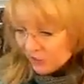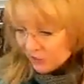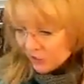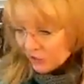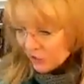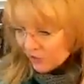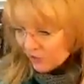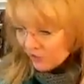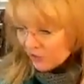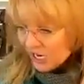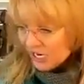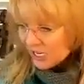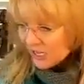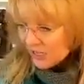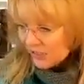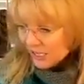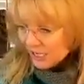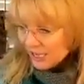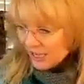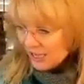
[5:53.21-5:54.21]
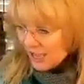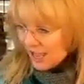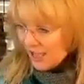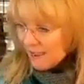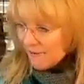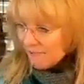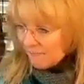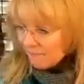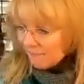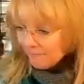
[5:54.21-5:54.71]
So take a look at
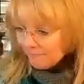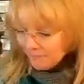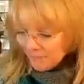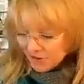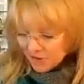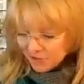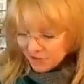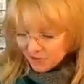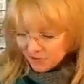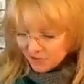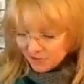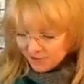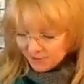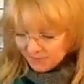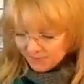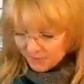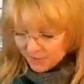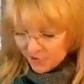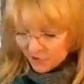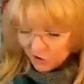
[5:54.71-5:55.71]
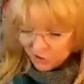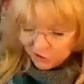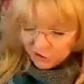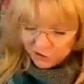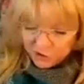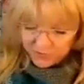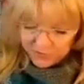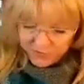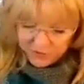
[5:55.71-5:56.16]
that. Also